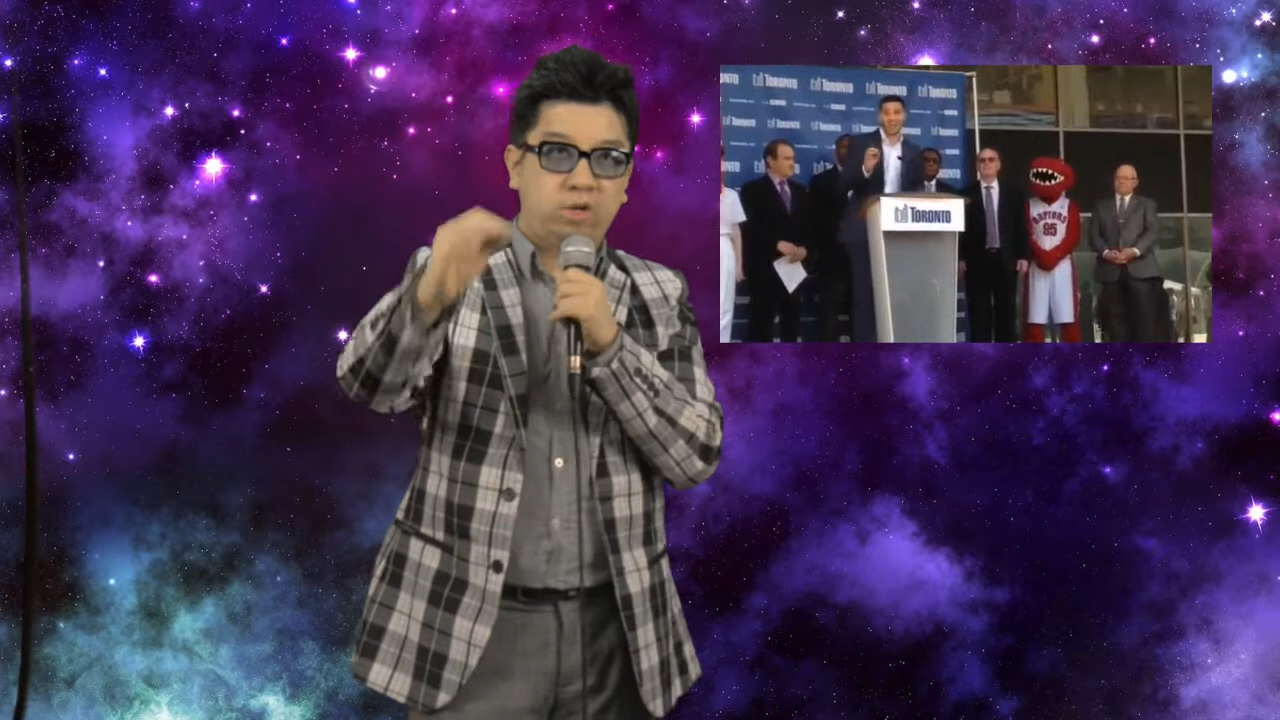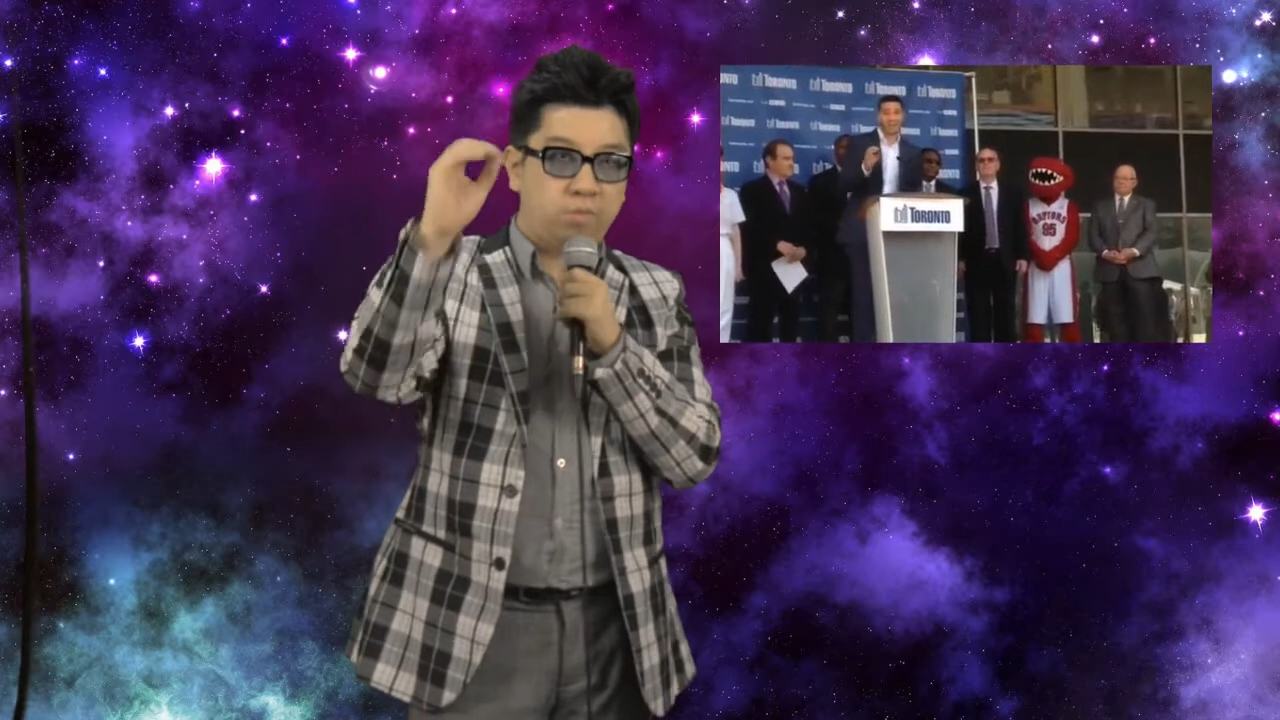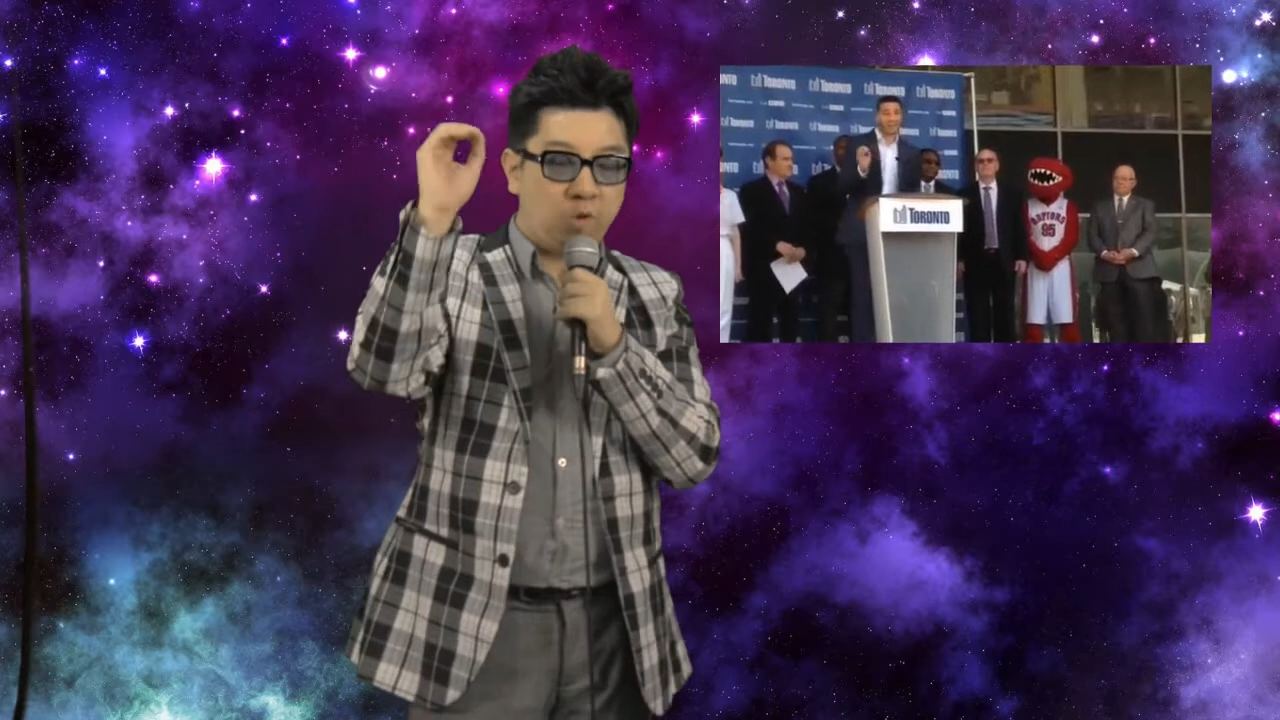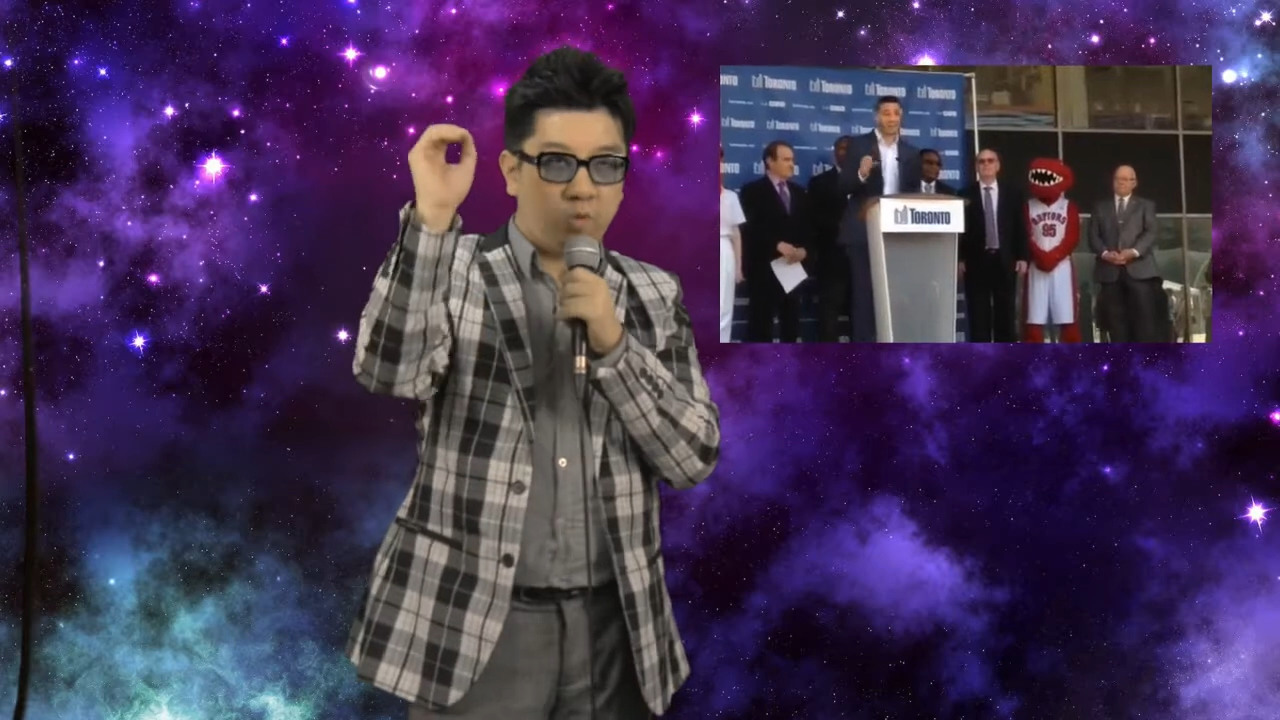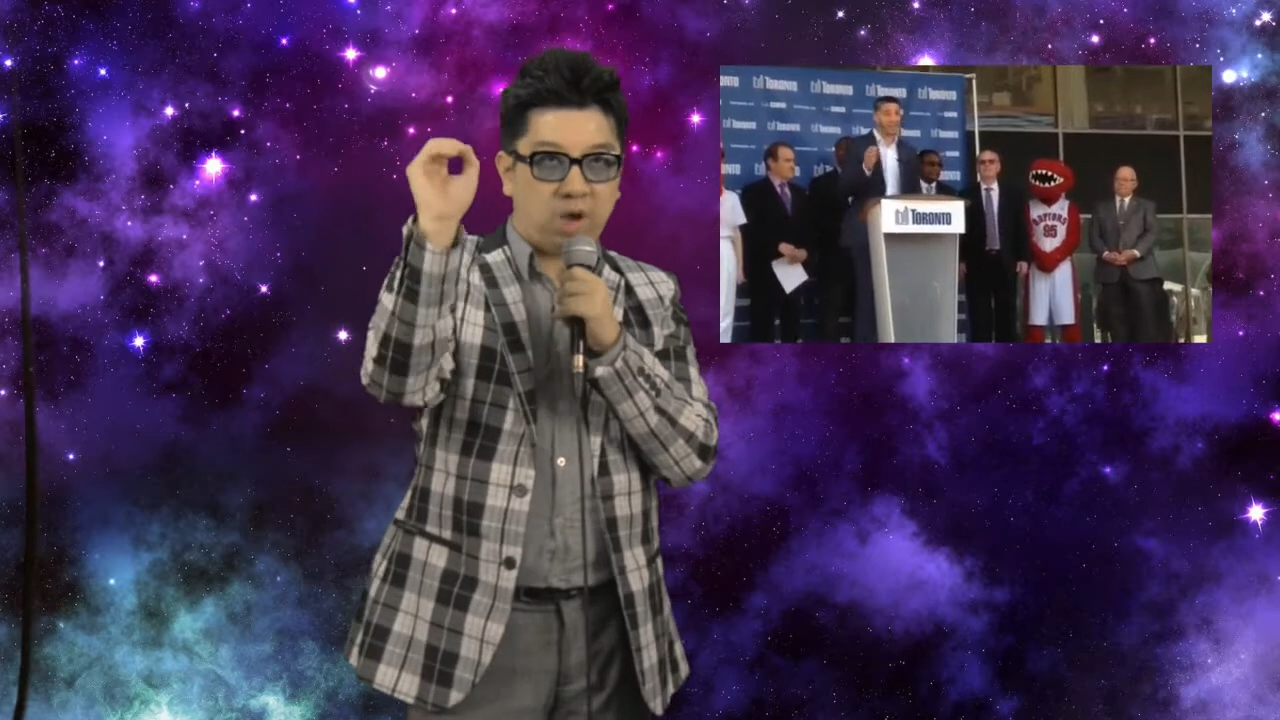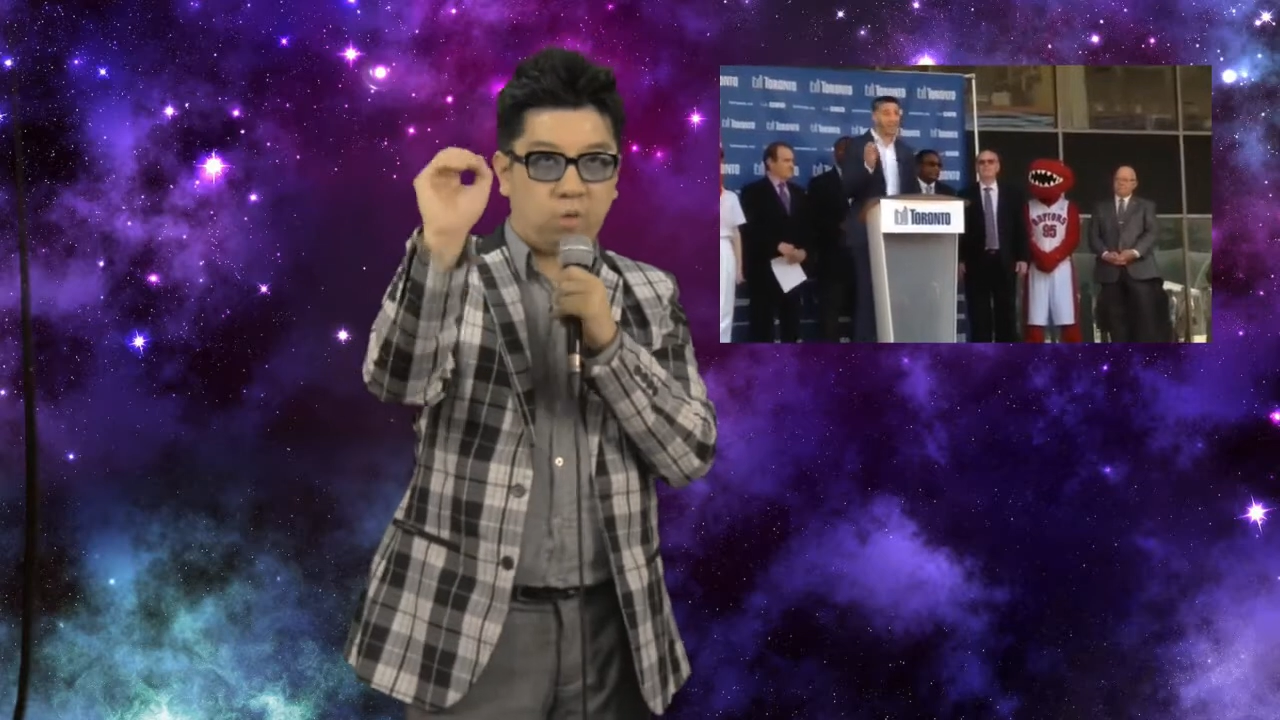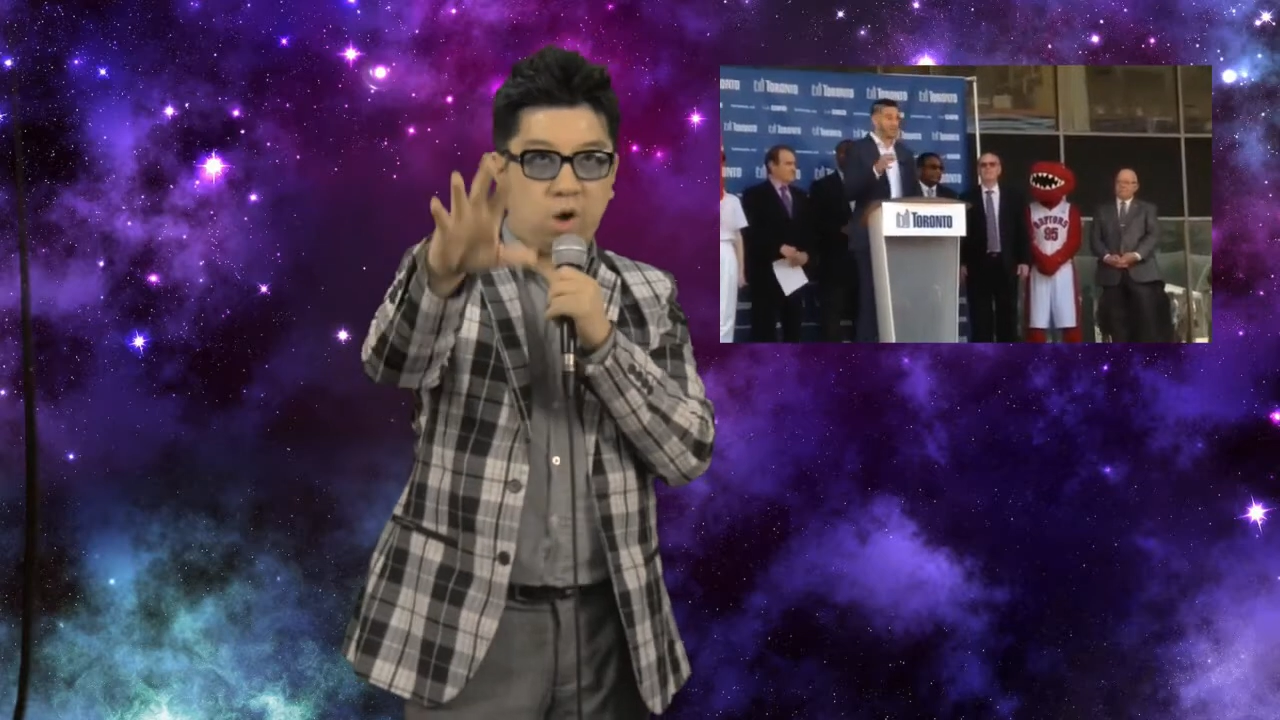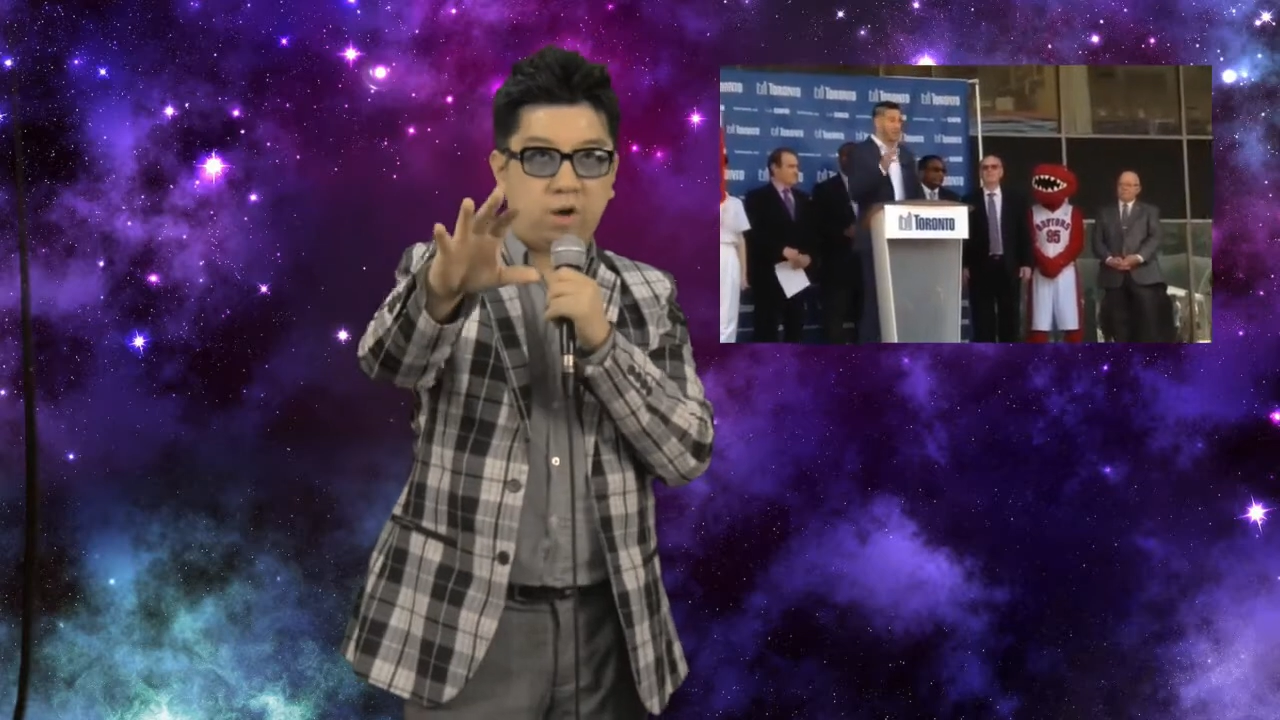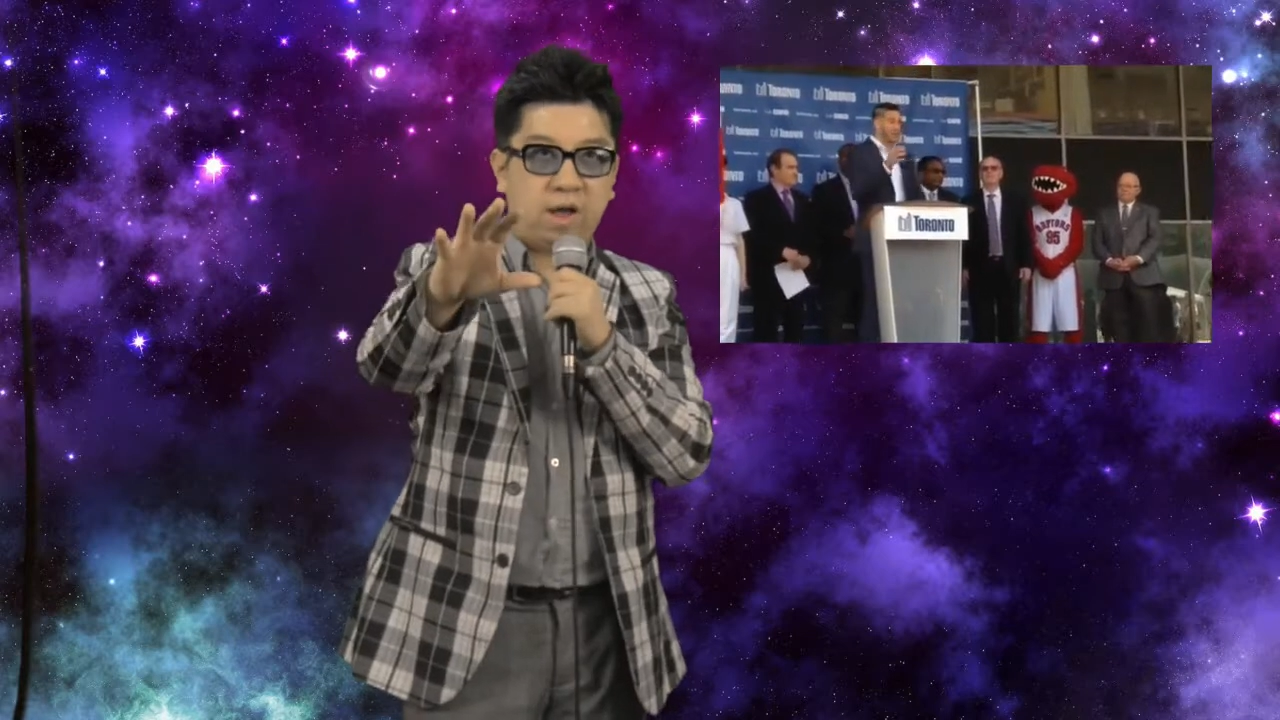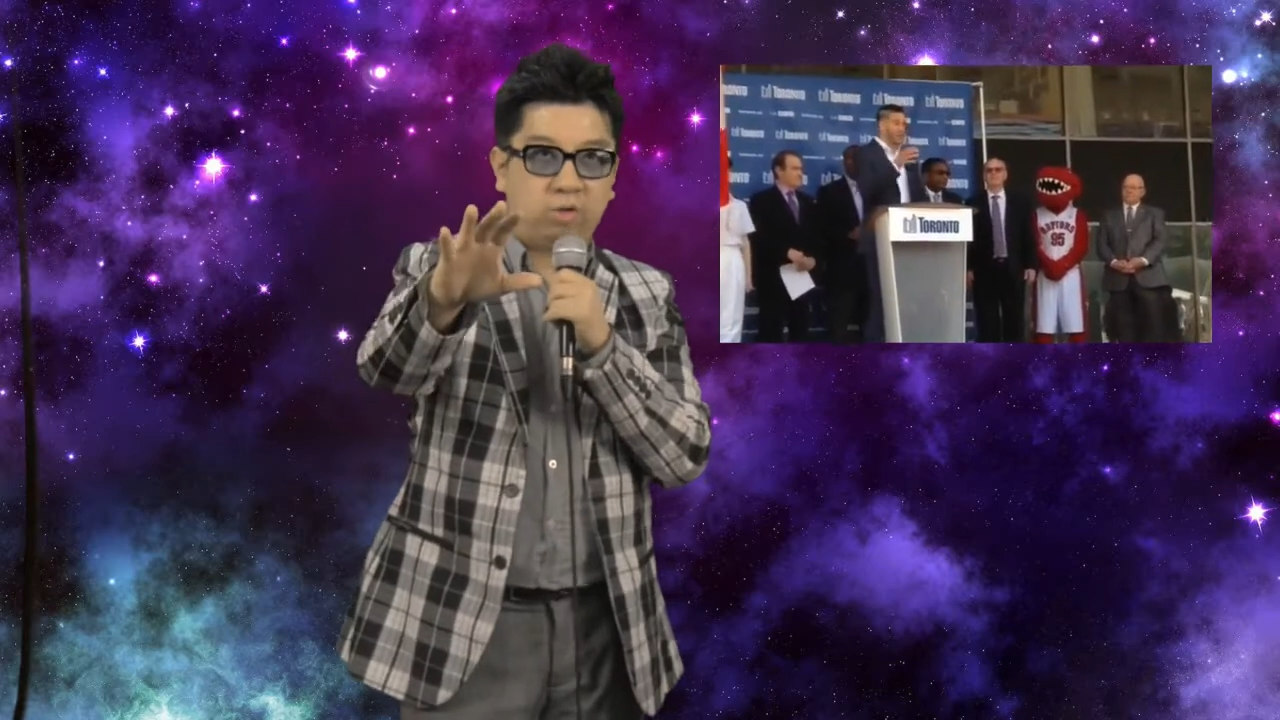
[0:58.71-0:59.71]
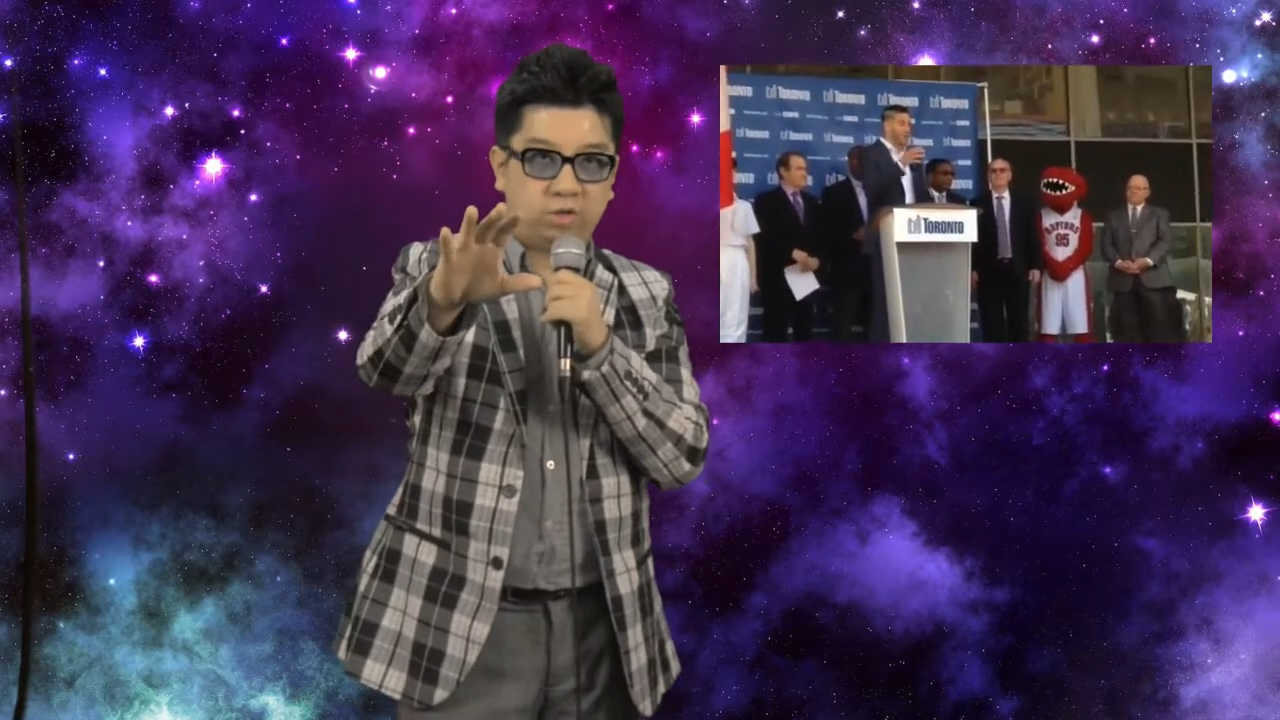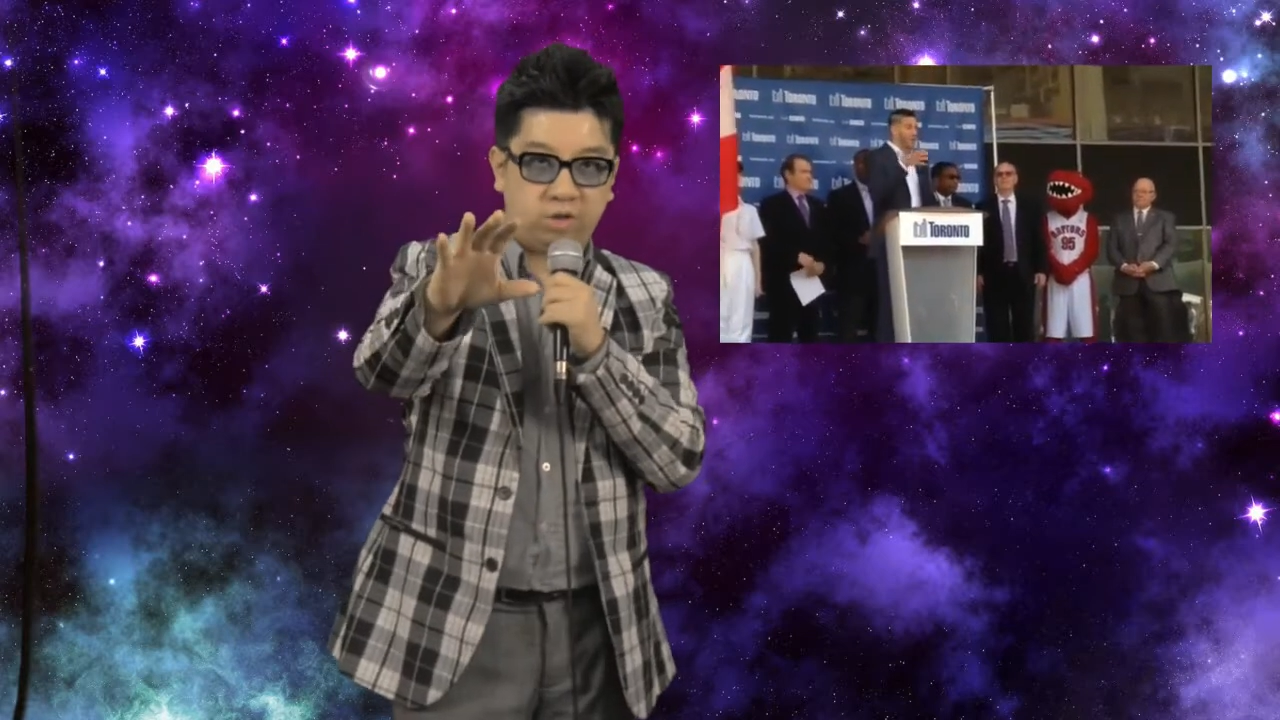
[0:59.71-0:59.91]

The moment I walked out to